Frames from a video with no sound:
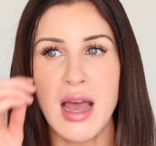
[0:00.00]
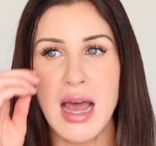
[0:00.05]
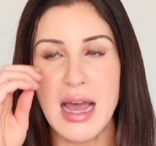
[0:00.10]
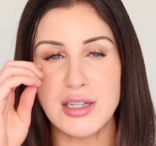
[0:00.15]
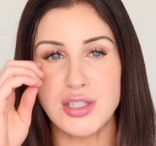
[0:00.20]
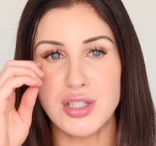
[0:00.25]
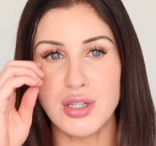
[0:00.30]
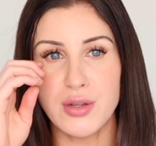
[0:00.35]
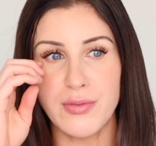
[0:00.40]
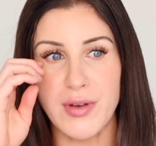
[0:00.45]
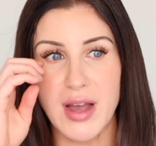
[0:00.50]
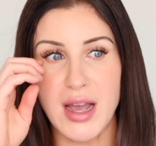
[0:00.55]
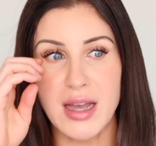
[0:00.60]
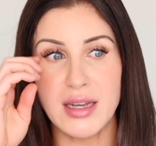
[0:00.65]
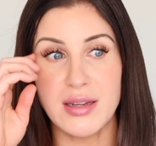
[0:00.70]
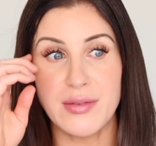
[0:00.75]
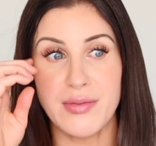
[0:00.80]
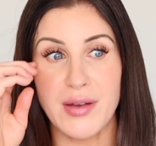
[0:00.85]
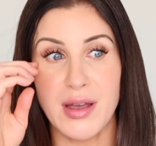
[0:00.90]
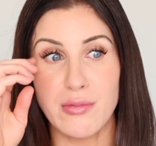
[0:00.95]
I do
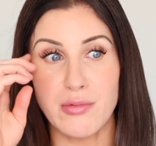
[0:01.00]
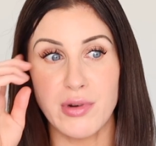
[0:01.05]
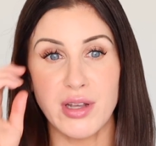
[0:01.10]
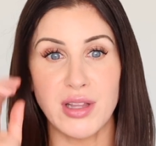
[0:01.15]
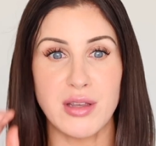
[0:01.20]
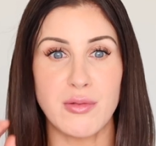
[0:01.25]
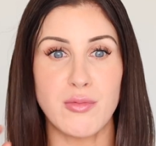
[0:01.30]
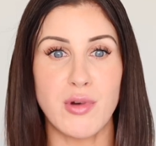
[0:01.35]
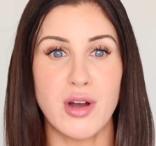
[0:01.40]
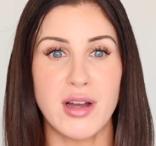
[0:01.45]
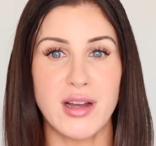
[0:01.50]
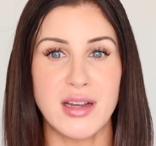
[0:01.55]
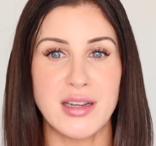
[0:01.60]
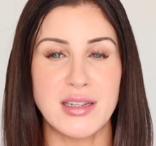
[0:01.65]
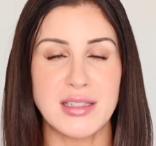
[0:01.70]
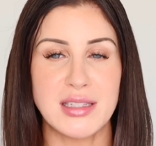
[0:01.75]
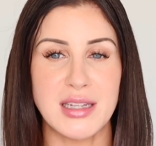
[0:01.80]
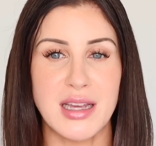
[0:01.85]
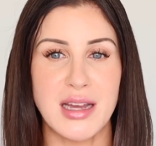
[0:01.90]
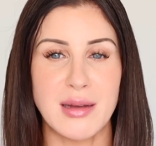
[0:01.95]
find if I really
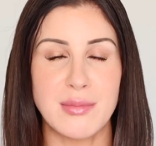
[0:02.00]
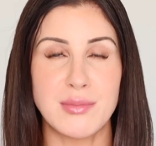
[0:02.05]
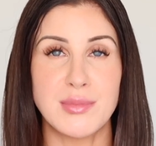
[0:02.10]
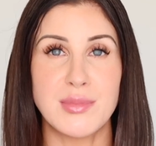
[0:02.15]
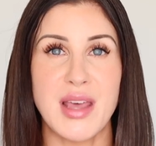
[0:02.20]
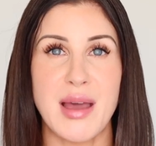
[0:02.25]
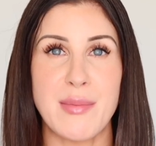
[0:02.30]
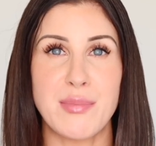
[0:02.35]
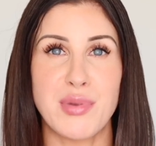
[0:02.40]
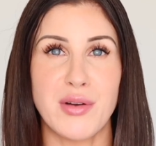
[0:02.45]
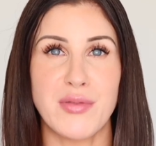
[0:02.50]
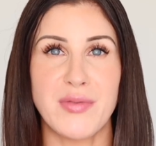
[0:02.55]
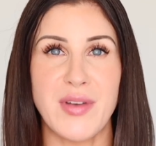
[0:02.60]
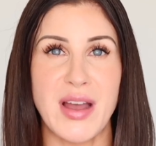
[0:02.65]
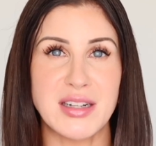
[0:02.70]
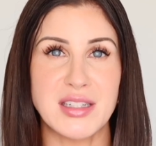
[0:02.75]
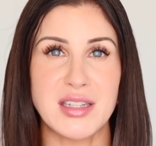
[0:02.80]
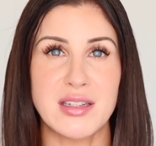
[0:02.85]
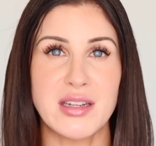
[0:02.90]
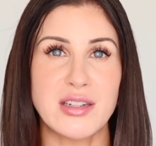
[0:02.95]
want that
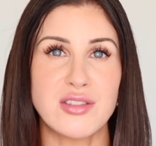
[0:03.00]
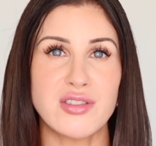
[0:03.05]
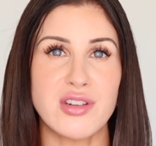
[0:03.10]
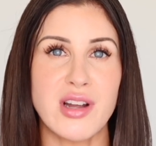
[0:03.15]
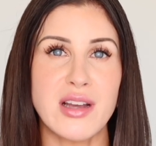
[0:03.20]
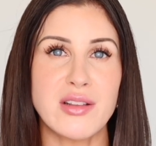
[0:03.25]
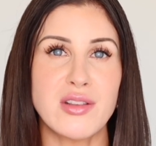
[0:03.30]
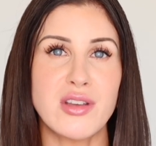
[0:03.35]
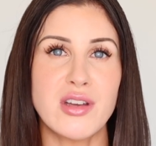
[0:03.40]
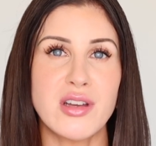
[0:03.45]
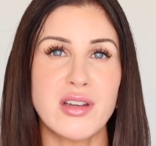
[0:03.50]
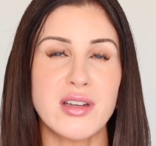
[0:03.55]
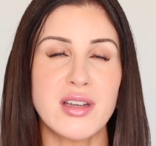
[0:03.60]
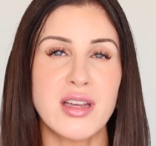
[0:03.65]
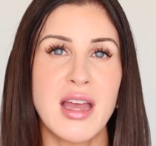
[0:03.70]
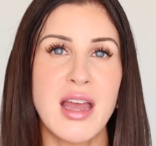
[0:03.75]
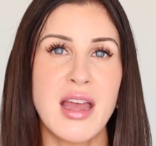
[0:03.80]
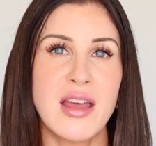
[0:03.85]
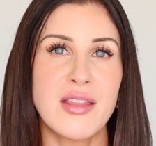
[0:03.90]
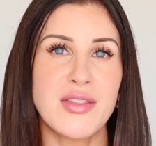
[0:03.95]
perfected under eye look,
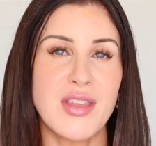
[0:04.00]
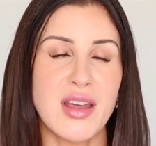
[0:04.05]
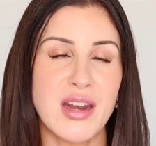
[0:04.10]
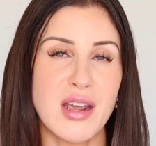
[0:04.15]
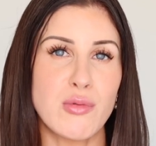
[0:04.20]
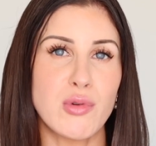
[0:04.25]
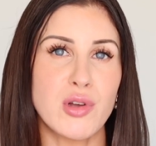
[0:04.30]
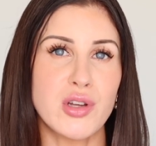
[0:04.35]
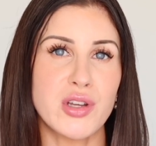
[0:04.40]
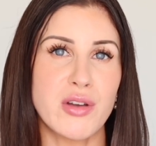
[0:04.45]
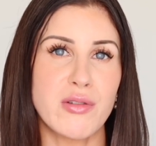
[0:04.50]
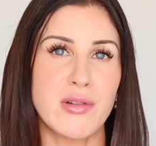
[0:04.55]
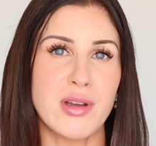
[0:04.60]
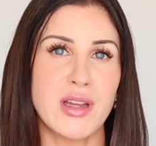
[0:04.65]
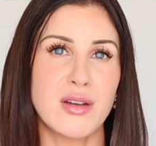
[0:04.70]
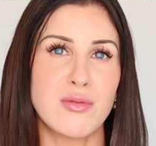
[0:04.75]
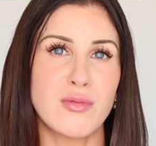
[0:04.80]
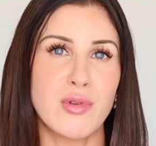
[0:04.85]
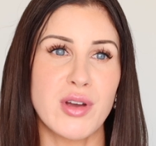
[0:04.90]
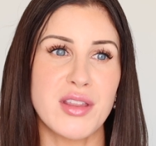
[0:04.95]
that I will go
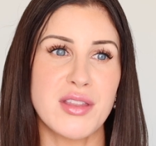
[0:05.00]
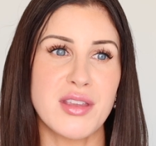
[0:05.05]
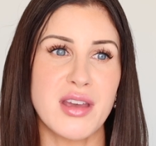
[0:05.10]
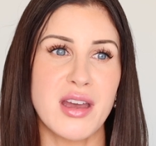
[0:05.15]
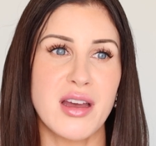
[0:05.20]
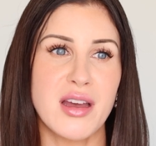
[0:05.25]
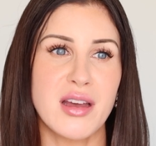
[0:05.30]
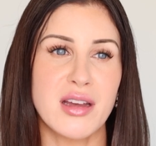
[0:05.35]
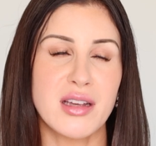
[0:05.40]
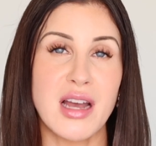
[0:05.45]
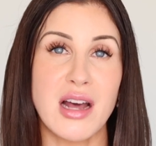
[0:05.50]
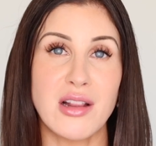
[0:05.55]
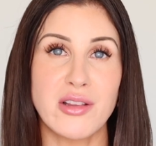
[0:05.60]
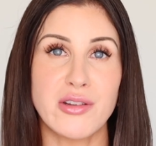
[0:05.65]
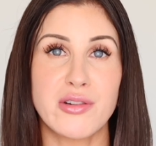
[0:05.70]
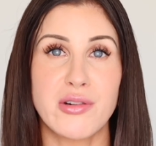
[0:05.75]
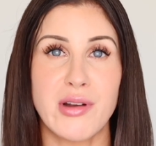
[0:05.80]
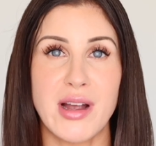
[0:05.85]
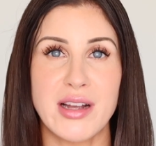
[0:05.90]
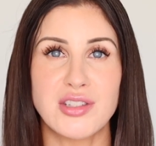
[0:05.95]
in with a
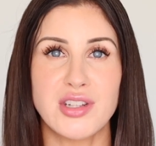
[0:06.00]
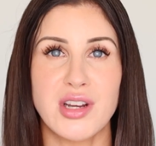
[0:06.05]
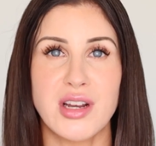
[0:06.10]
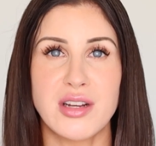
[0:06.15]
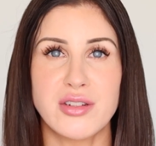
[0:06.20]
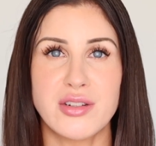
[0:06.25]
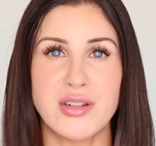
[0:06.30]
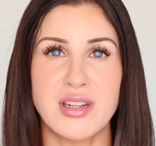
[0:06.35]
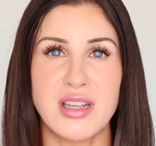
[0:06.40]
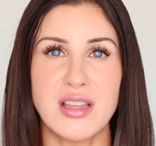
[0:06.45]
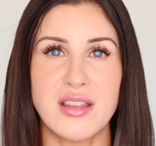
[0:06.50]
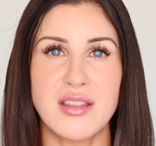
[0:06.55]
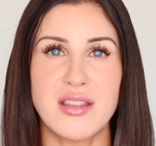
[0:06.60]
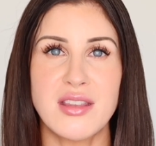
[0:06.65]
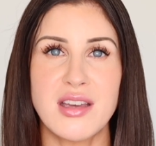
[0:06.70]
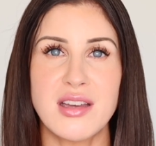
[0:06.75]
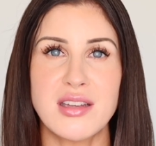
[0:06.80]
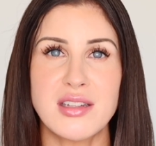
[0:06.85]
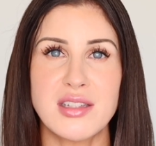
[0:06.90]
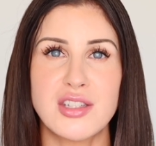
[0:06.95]
color corrector underneath
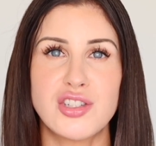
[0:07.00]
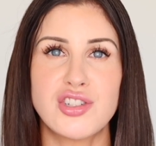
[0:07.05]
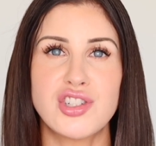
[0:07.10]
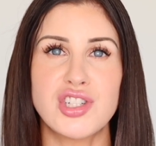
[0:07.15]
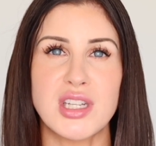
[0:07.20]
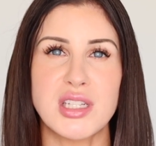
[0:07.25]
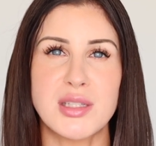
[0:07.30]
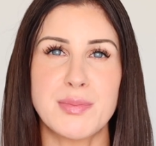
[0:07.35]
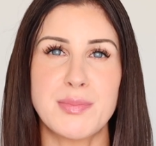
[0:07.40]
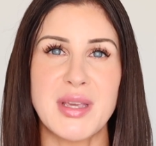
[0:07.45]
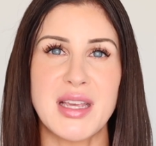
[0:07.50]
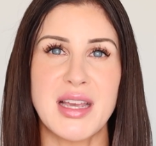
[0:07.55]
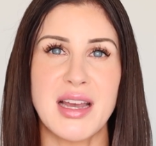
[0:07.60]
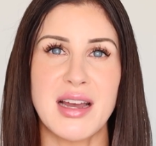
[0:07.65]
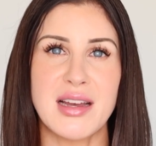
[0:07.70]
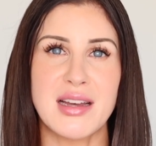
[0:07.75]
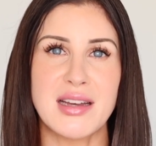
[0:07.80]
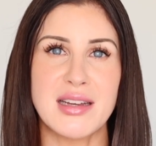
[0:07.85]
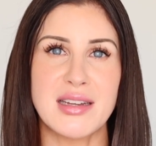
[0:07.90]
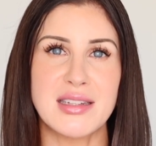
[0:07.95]
this just
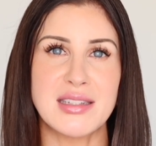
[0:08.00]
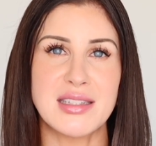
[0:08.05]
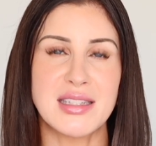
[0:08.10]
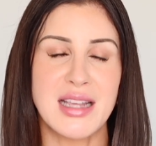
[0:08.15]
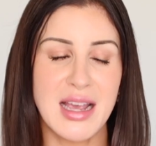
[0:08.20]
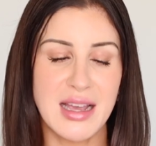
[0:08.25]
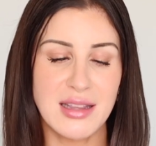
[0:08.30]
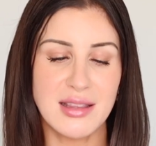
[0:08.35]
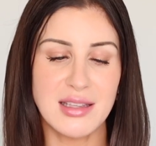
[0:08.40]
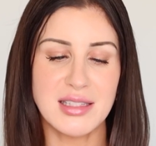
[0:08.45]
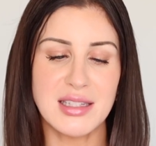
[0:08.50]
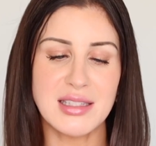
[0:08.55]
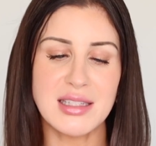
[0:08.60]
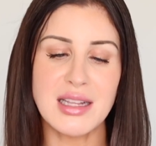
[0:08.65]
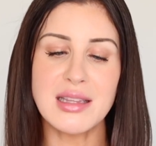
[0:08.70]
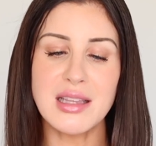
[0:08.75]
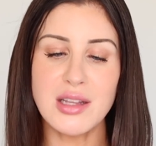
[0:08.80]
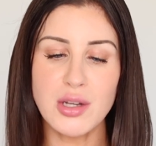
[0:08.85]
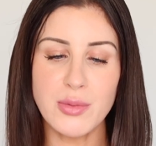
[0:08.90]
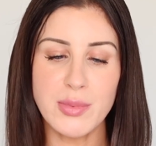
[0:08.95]
because this is
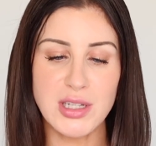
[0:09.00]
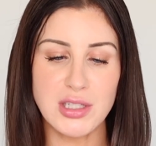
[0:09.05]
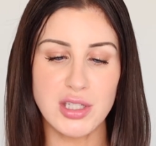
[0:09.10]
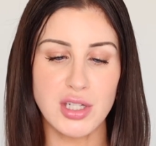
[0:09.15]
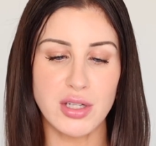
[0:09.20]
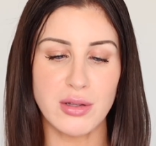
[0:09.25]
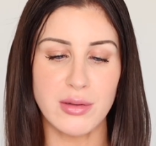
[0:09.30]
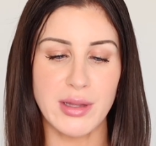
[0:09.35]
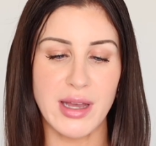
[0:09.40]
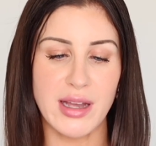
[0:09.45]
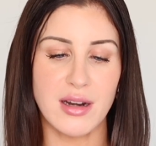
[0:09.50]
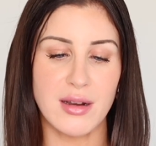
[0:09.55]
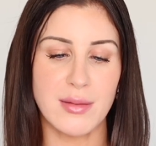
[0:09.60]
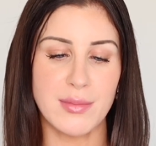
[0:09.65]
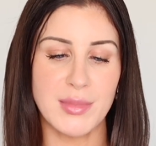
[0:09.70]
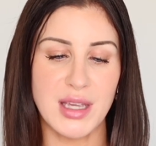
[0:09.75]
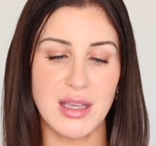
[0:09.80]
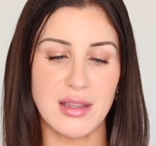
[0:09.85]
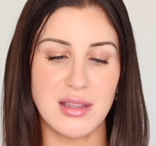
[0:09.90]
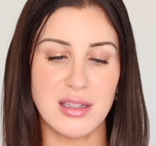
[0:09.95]
a little bit too light on
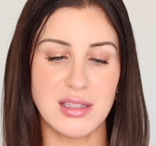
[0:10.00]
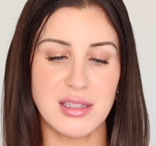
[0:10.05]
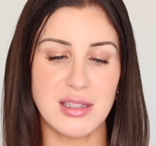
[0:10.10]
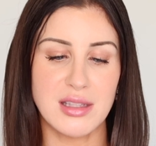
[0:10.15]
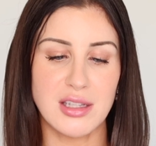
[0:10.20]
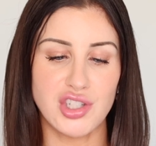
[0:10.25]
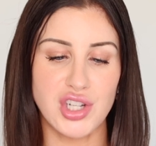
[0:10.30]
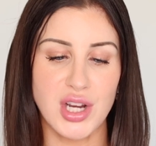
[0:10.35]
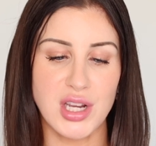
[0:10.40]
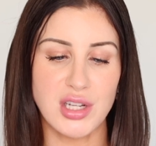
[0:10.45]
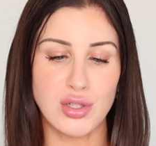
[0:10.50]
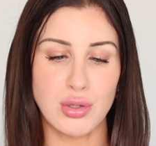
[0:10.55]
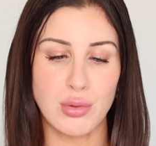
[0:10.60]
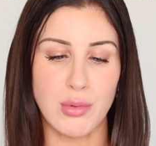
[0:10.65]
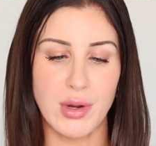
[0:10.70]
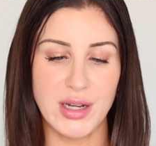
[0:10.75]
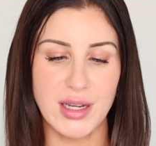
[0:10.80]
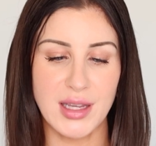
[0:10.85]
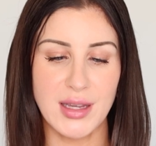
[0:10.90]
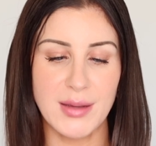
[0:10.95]
me. This is the shade
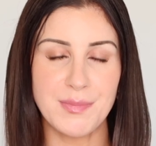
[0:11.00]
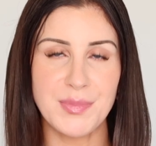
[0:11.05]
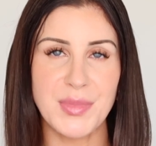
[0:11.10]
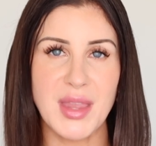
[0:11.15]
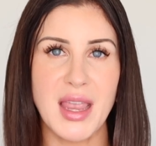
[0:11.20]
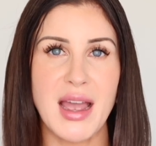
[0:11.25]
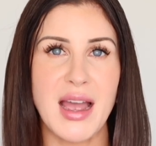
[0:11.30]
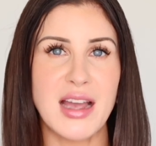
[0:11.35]
20.